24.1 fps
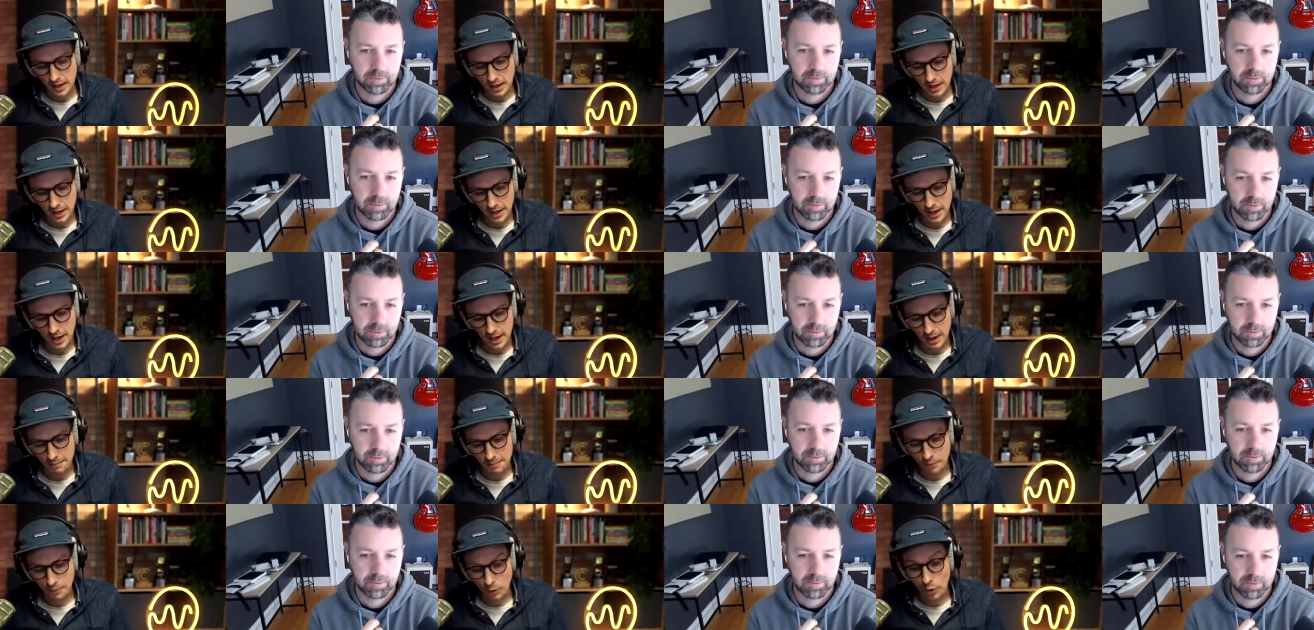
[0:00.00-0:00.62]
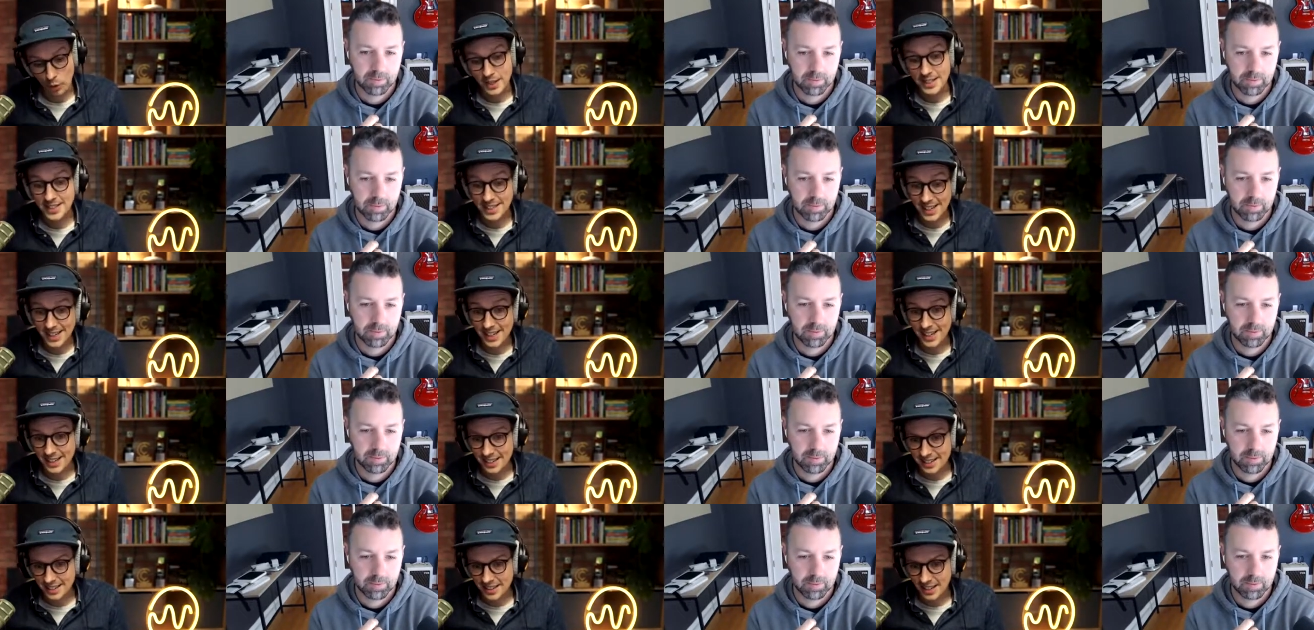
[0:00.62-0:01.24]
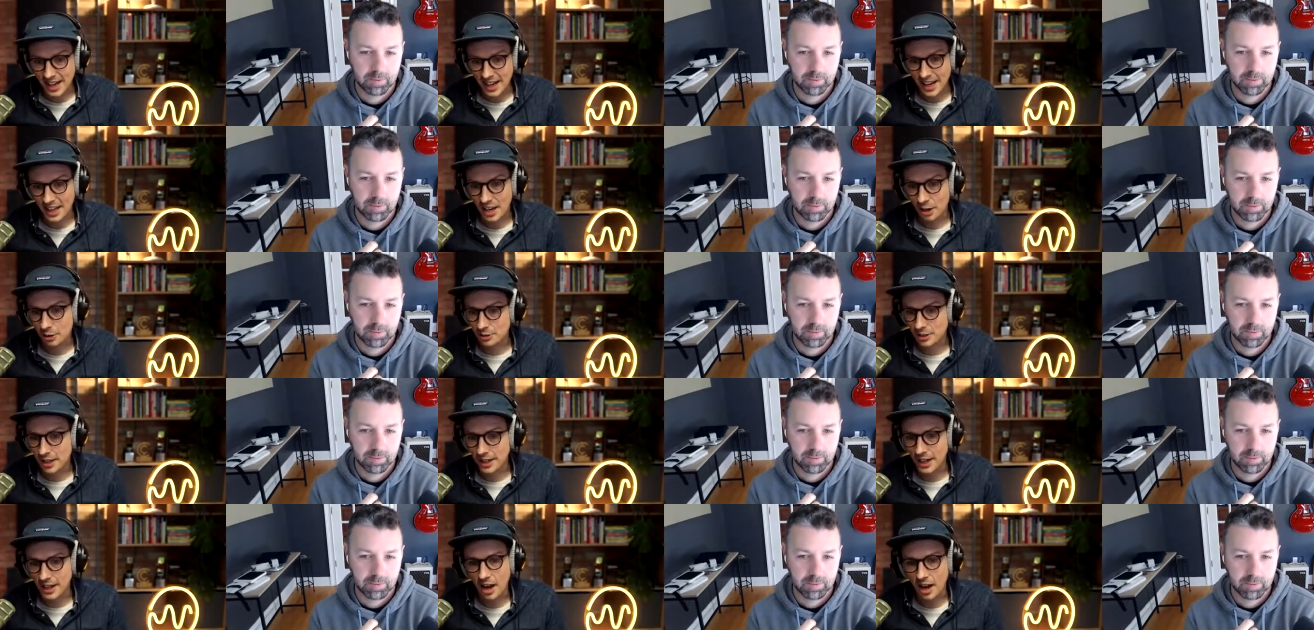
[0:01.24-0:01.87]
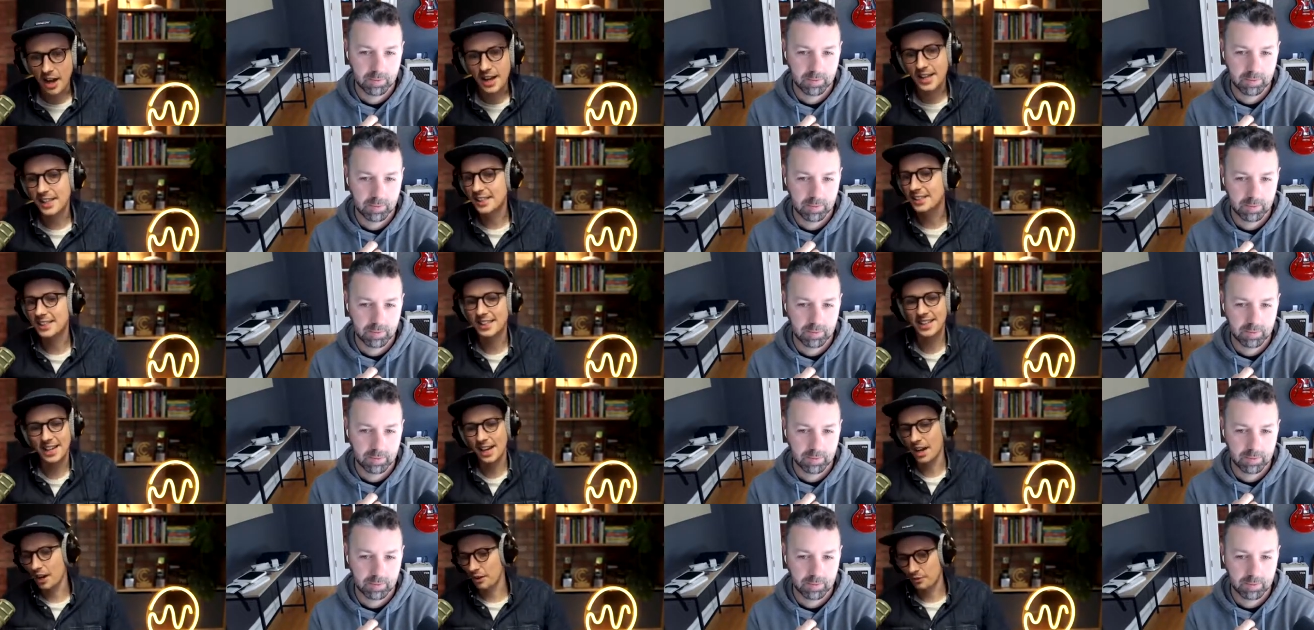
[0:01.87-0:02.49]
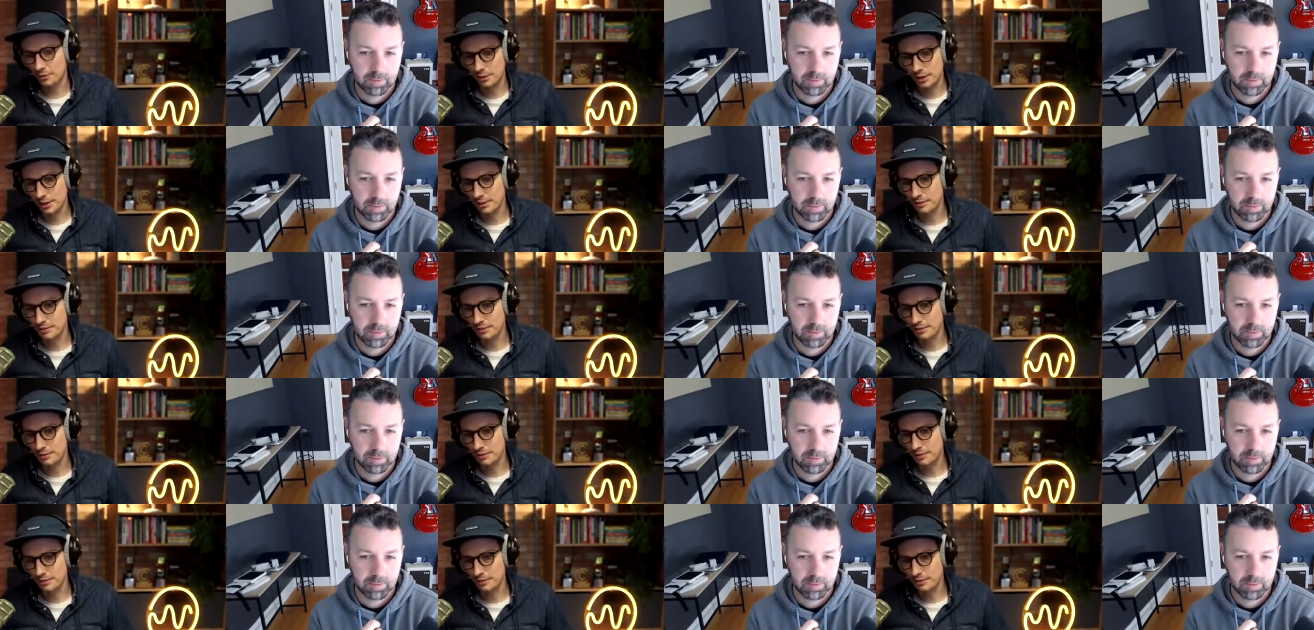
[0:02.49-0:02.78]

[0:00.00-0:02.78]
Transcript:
Speaker 1: um, or I did, and I was like, I need to get rid of